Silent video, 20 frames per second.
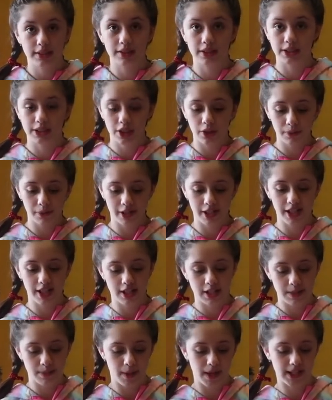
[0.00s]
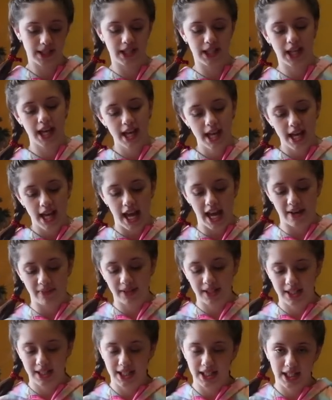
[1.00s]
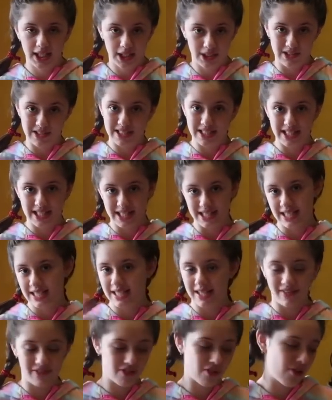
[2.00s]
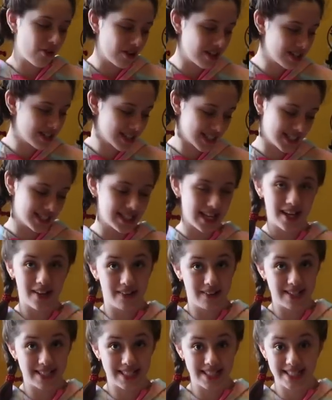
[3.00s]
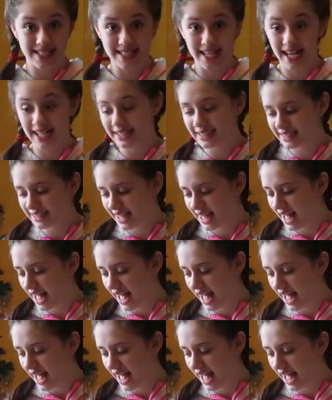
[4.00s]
They're so pretty and sparkly. I'm gonna use these, of course, because I always need socks.